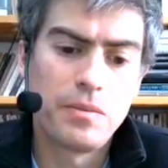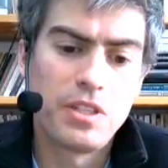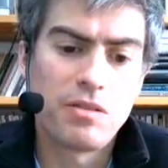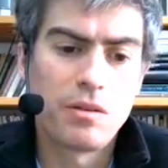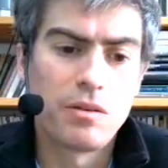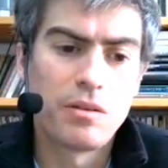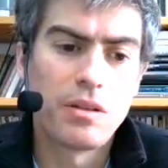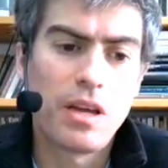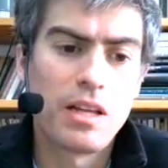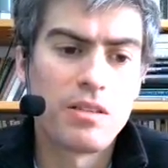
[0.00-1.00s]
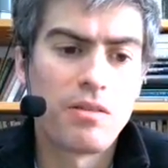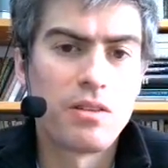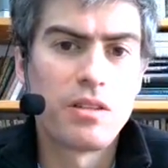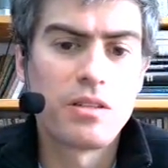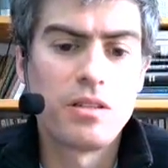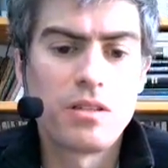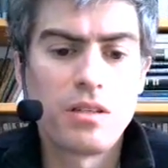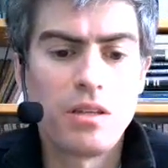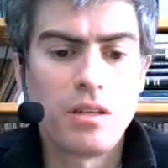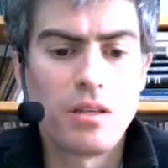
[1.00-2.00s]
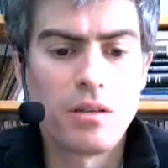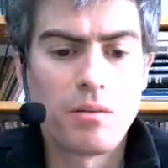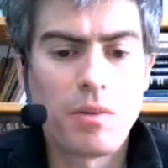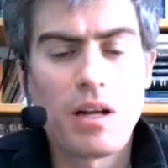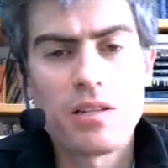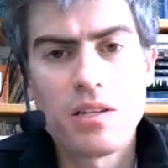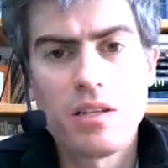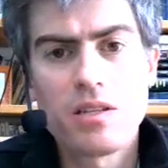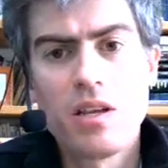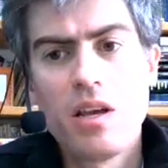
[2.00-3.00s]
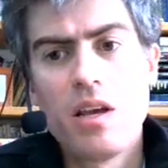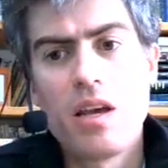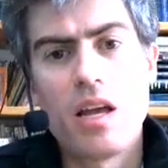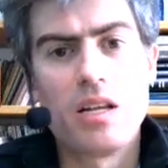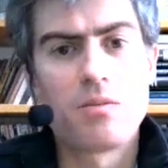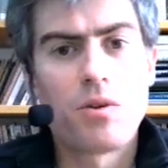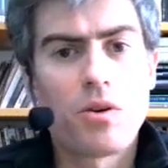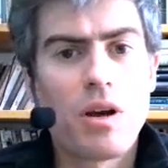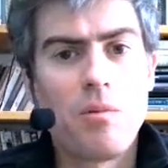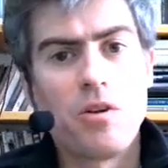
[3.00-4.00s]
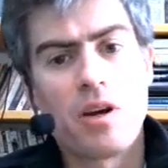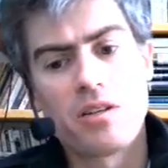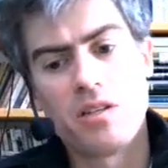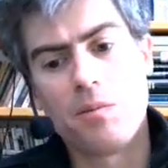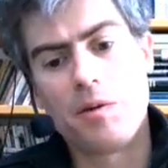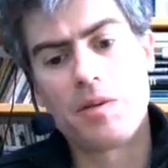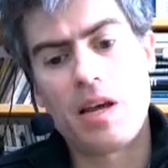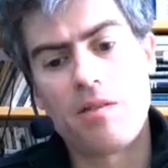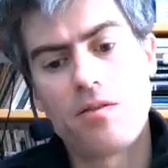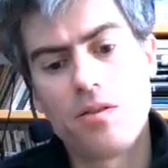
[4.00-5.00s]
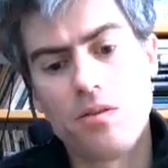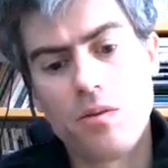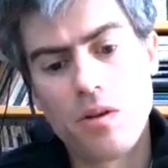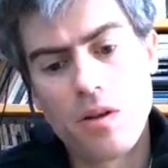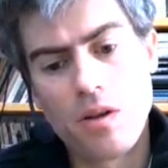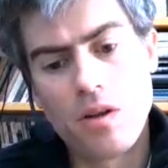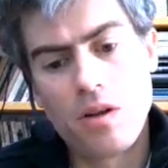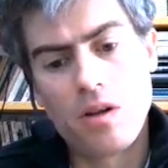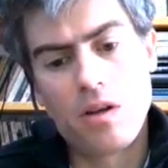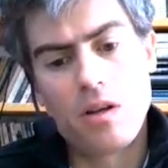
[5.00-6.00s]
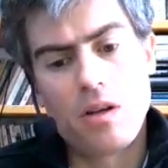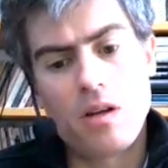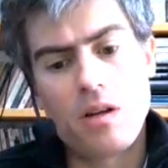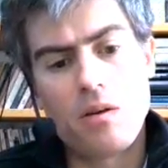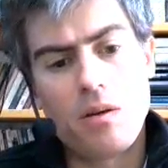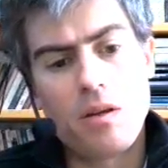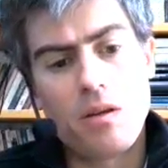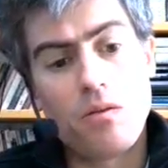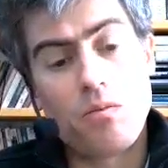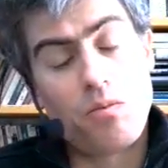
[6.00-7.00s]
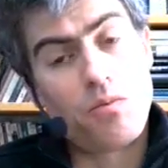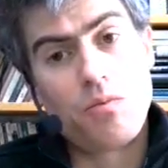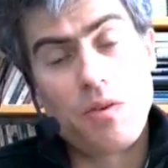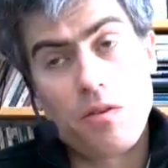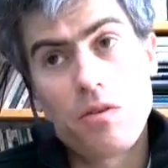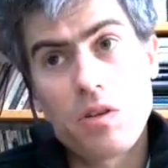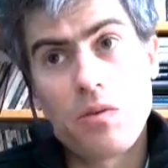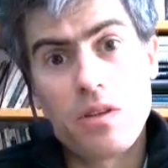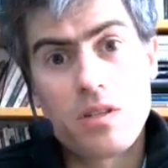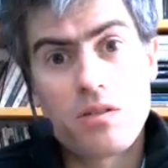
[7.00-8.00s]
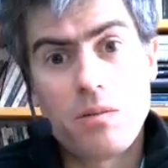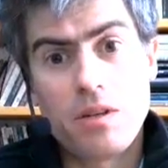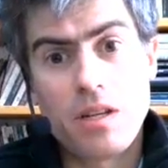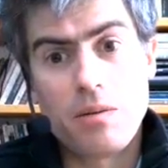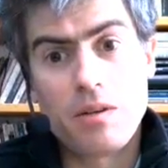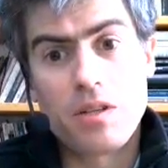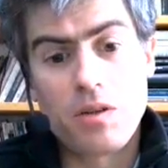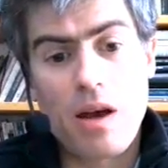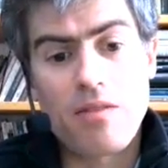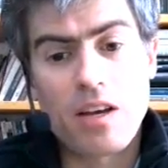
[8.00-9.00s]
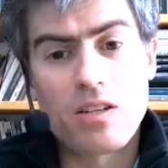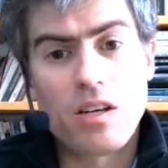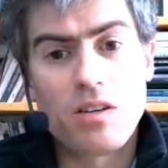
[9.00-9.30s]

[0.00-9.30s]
different kinds of consistency policies. And as a programmer, you actually sometimes have to, if you're using one of these distributed databases, you have to actually